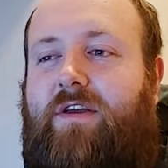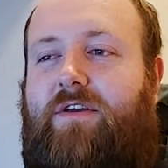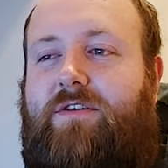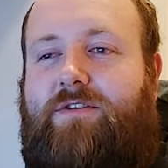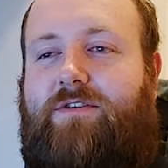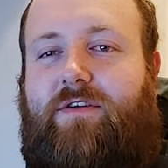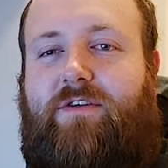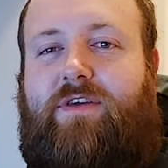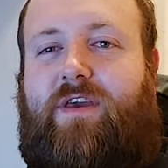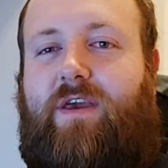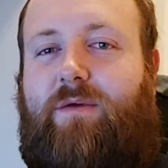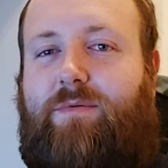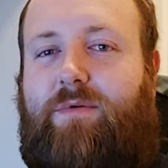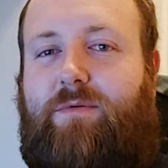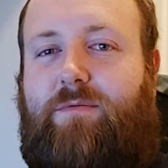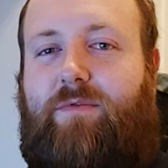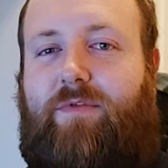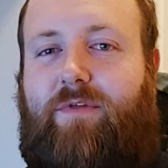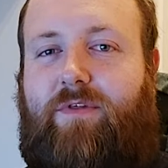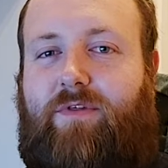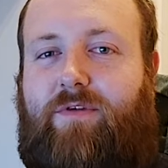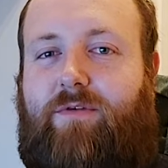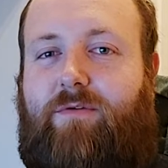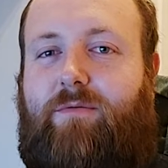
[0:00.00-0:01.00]
just keep it with
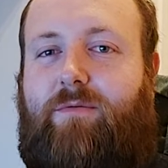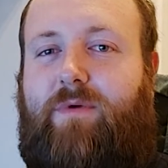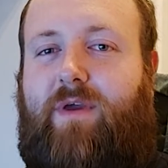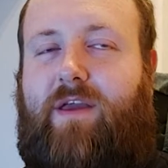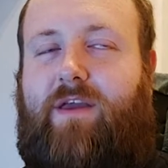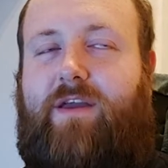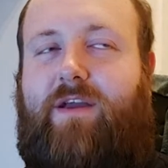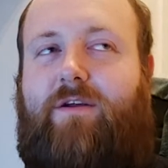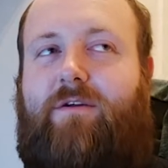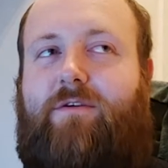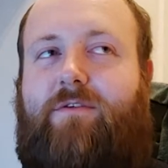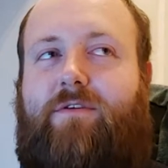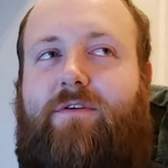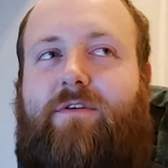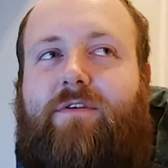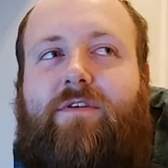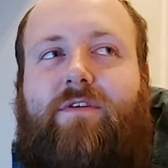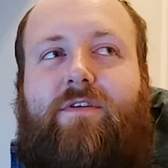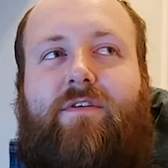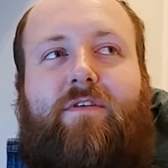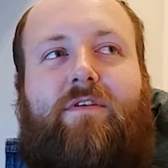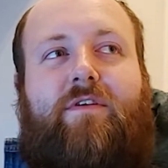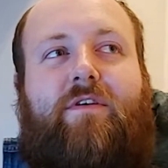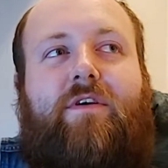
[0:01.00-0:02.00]
the two main
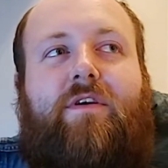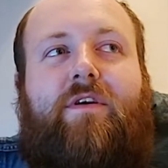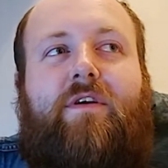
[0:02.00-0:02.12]
characters."